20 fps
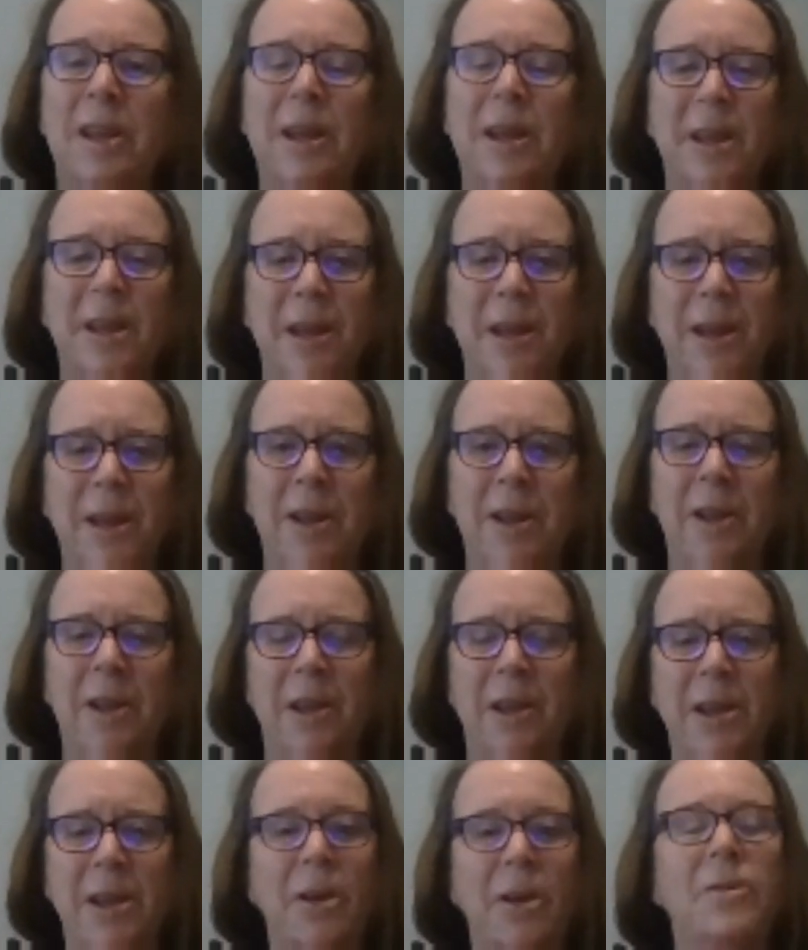And
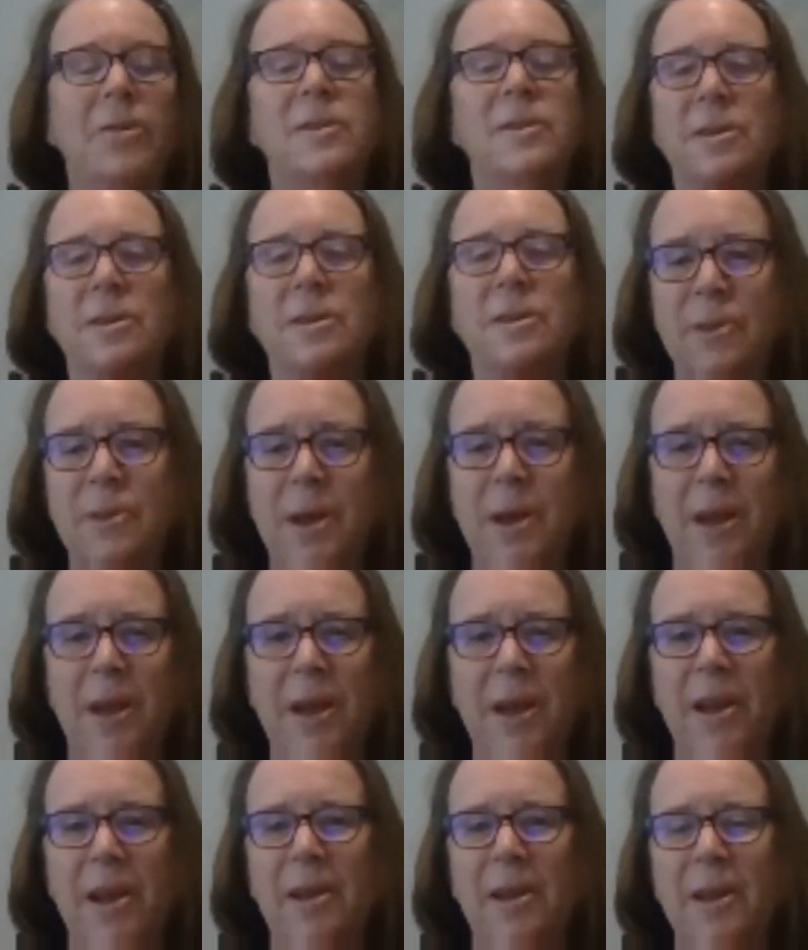he goes, yes, you
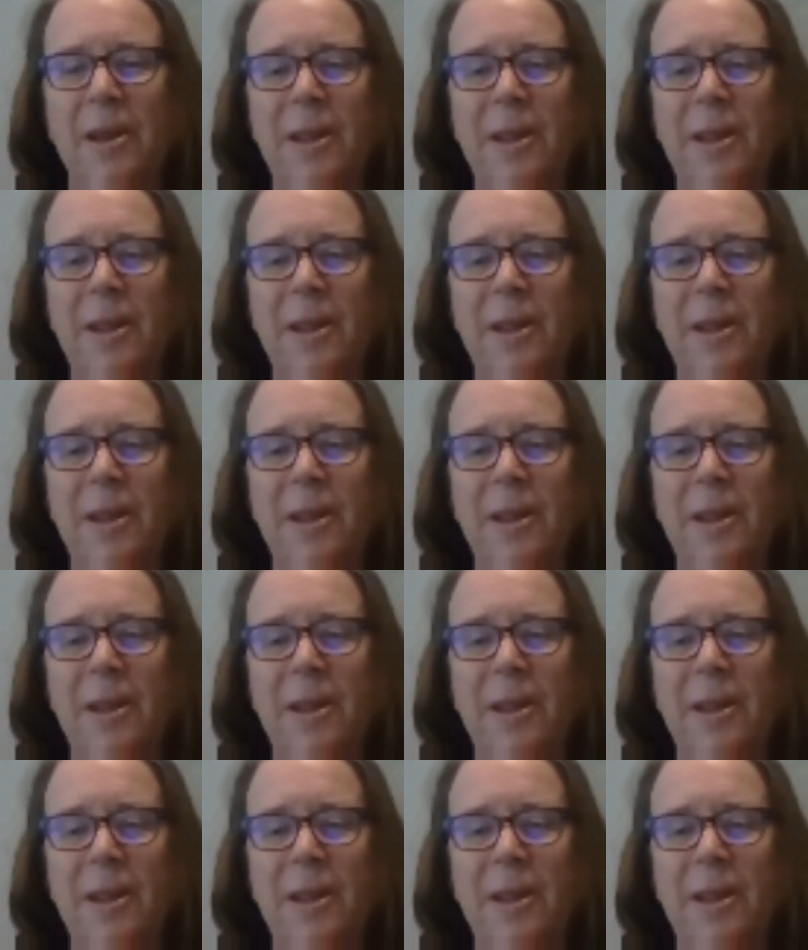can.